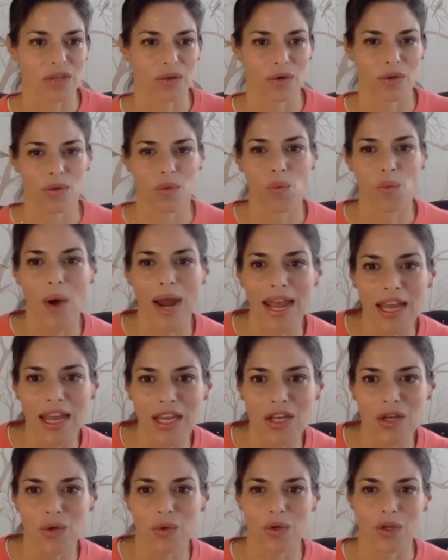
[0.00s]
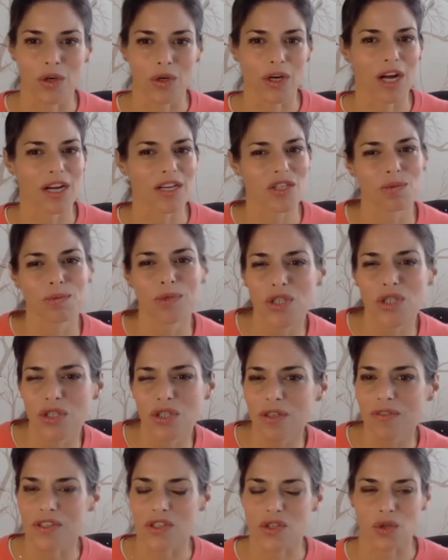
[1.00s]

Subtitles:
or the way your customer service,